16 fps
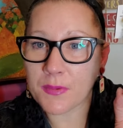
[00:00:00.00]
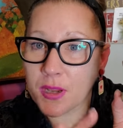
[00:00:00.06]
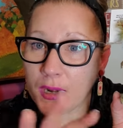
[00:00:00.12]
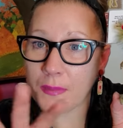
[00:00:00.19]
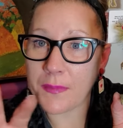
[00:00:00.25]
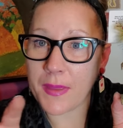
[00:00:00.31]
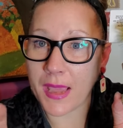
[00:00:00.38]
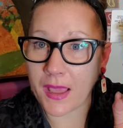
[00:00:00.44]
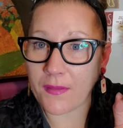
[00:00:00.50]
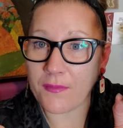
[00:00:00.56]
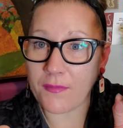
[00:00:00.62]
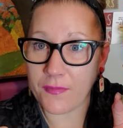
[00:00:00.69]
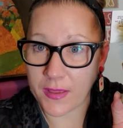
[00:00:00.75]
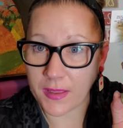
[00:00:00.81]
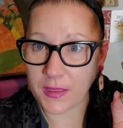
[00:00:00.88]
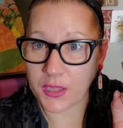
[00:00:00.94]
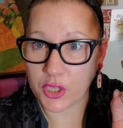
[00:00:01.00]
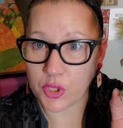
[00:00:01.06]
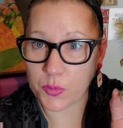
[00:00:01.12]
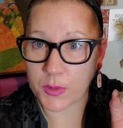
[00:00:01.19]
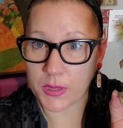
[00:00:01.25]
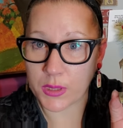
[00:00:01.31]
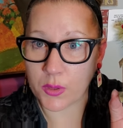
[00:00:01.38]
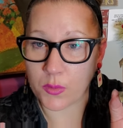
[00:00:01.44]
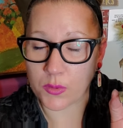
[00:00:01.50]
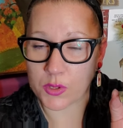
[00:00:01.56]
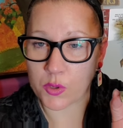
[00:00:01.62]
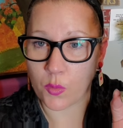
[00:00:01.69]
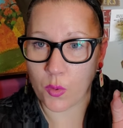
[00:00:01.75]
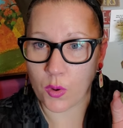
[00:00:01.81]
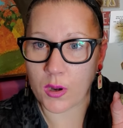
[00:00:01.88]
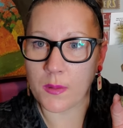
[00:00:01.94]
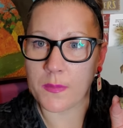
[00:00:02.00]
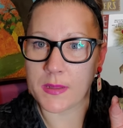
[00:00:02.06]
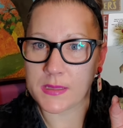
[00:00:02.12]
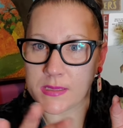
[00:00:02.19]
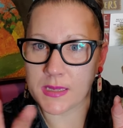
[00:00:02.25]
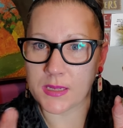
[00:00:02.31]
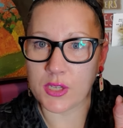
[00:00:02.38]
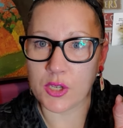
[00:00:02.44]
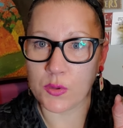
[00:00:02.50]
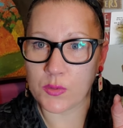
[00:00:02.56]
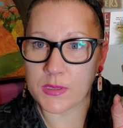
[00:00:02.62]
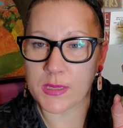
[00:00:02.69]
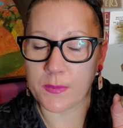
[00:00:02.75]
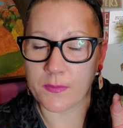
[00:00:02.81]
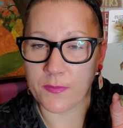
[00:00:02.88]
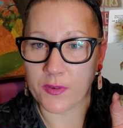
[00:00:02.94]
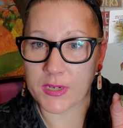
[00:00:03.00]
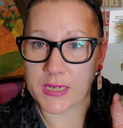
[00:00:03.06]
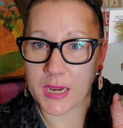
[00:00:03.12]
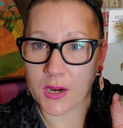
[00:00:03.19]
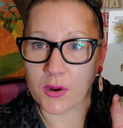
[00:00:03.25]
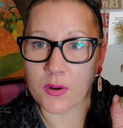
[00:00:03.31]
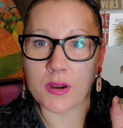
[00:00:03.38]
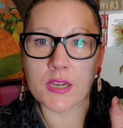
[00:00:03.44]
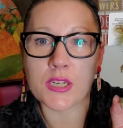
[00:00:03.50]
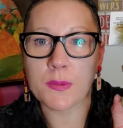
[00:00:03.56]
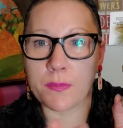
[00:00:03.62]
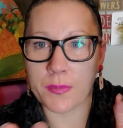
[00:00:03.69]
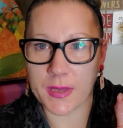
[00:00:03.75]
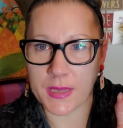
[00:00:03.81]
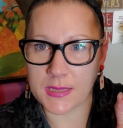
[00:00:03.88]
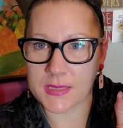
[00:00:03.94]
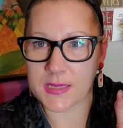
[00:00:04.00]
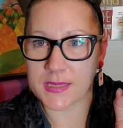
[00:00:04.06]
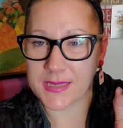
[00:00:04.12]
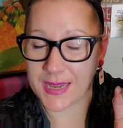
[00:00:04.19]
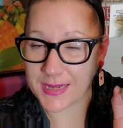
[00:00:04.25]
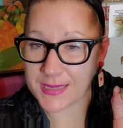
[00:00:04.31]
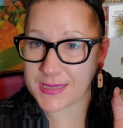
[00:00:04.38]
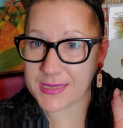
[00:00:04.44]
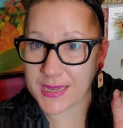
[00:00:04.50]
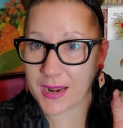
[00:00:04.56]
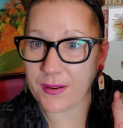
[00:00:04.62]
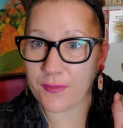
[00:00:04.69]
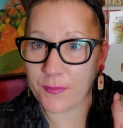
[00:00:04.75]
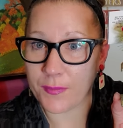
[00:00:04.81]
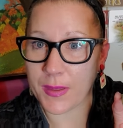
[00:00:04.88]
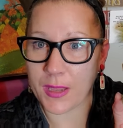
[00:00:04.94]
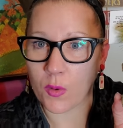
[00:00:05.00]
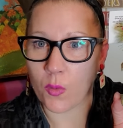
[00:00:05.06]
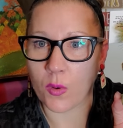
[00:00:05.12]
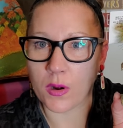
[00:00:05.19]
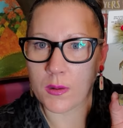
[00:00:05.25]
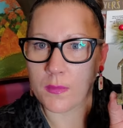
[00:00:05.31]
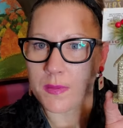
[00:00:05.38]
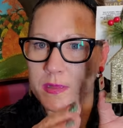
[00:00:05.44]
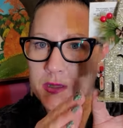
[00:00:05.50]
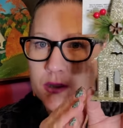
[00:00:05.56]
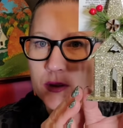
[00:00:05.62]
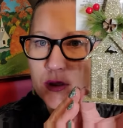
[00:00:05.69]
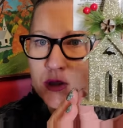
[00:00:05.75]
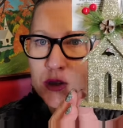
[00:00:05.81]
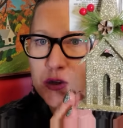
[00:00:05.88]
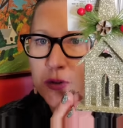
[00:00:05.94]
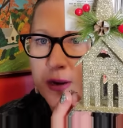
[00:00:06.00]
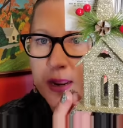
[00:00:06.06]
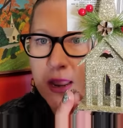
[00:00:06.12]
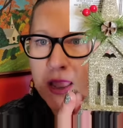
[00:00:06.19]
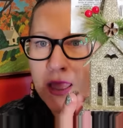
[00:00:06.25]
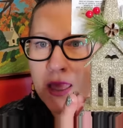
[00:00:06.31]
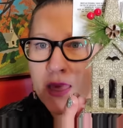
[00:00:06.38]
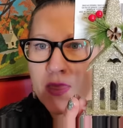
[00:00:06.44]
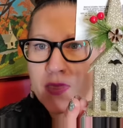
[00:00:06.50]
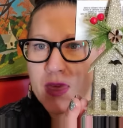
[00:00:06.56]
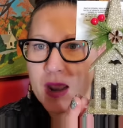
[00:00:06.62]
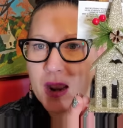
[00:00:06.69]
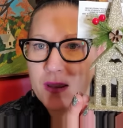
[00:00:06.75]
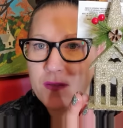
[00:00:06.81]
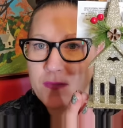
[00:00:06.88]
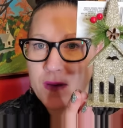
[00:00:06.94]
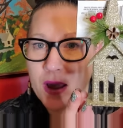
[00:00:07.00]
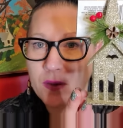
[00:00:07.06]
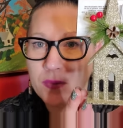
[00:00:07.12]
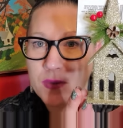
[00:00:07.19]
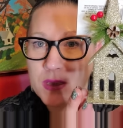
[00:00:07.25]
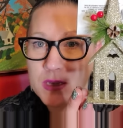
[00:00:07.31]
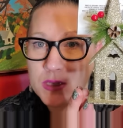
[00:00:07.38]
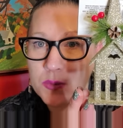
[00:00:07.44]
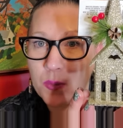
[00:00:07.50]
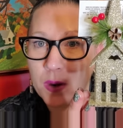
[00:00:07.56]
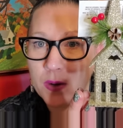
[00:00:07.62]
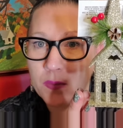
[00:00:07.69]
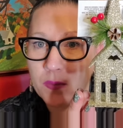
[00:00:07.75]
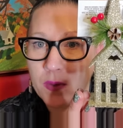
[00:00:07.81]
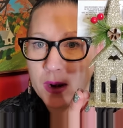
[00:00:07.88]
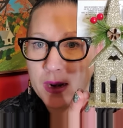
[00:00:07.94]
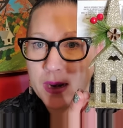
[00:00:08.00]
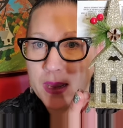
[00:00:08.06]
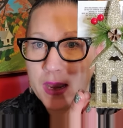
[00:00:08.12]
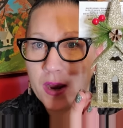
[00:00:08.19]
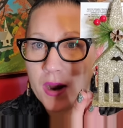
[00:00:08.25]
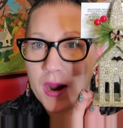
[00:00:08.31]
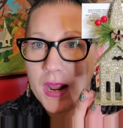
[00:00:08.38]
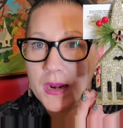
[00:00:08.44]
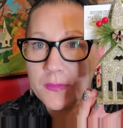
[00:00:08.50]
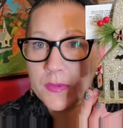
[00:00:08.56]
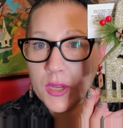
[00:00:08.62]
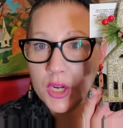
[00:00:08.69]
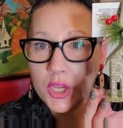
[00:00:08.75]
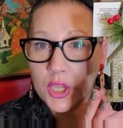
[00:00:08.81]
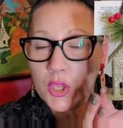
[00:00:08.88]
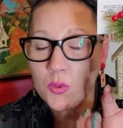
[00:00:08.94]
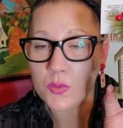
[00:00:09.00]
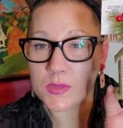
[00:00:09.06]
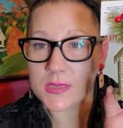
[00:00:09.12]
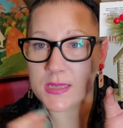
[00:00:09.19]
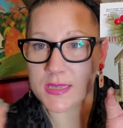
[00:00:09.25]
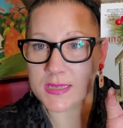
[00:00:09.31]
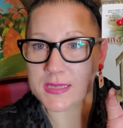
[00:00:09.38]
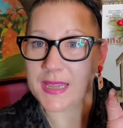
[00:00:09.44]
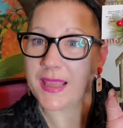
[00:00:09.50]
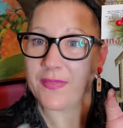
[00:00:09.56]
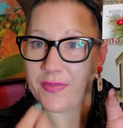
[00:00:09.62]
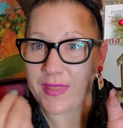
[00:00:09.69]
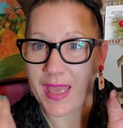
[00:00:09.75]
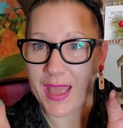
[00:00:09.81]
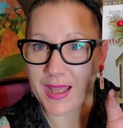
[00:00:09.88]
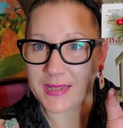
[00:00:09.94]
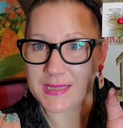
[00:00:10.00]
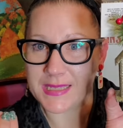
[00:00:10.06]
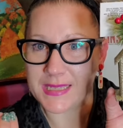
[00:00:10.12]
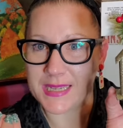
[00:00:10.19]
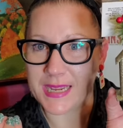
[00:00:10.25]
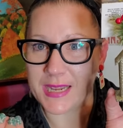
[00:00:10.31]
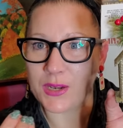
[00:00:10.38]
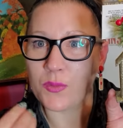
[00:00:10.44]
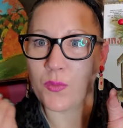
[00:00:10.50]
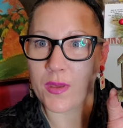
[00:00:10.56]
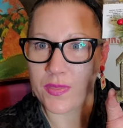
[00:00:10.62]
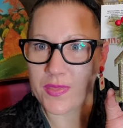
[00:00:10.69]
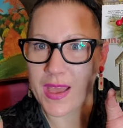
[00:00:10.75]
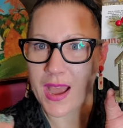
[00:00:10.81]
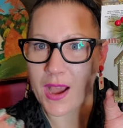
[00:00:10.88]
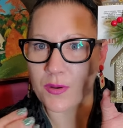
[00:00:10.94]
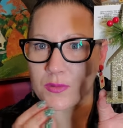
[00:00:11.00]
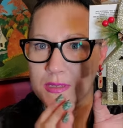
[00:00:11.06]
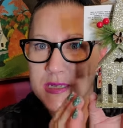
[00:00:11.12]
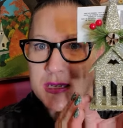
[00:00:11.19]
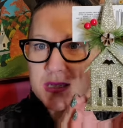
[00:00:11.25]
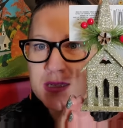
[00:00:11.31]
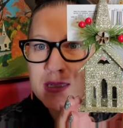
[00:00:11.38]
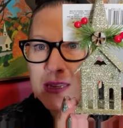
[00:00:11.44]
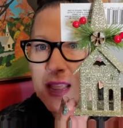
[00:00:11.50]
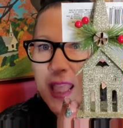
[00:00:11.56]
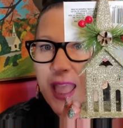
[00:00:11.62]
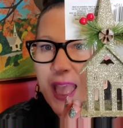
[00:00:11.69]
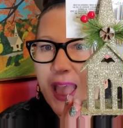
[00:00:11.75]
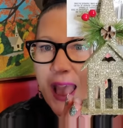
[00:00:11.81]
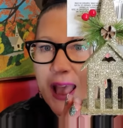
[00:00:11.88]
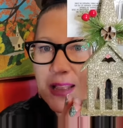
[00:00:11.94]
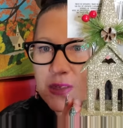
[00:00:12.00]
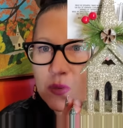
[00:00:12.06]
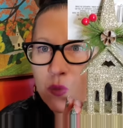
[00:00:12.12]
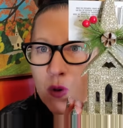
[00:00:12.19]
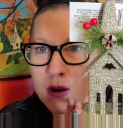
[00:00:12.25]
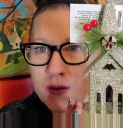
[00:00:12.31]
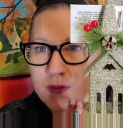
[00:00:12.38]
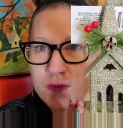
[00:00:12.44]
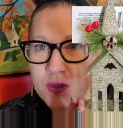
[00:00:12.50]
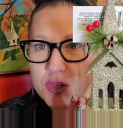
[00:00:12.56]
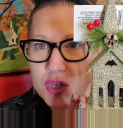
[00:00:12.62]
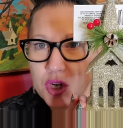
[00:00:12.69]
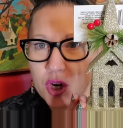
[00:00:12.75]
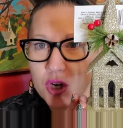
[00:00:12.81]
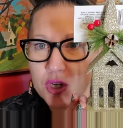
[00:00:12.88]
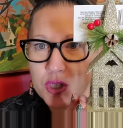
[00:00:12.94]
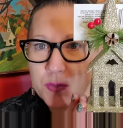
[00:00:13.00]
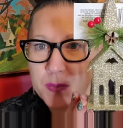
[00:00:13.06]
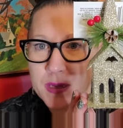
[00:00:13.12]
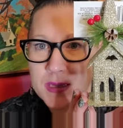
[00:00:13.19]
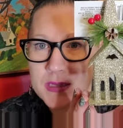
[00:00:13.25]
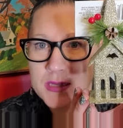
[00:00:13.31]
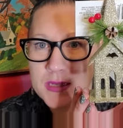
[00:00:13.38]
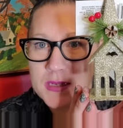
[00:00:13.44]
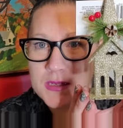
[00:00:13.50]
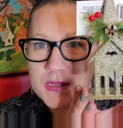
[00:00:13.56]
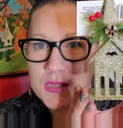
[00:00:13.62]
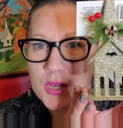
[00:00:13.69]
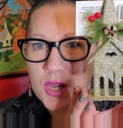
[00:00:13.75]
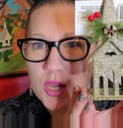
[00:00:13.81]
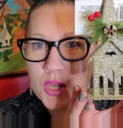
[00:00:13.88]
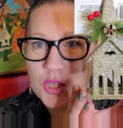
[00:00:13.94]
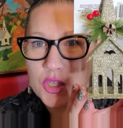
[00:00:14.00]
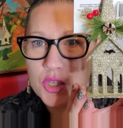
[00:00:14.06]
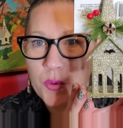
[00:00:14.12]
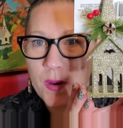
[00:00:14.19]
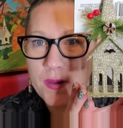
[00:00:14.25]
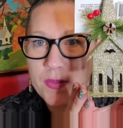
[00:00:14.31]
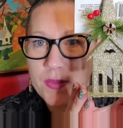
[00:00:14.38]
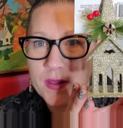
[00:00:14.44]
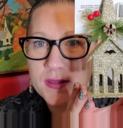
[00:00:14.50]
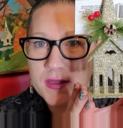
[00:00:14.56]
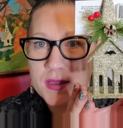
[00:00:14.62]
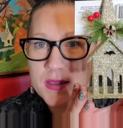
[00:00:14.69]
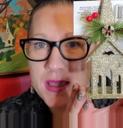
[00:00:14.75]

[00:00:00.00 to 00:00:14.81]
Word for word: going to make a village with those ornaments and use them for decoration pieces instead of being ornaments on the tree then i found this one right here and i'm going to use this in that scene with the houses as one of the church pieces so i think that